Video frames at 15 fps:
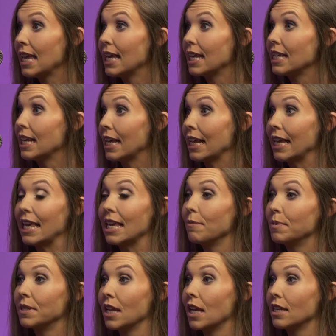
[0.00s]
It keeps
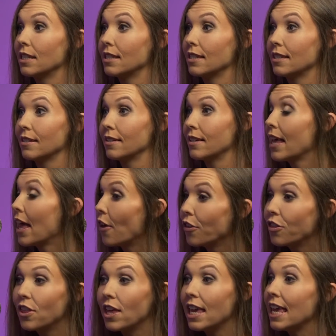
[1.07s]
us
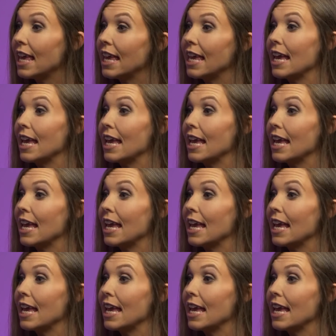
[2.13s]
healthy.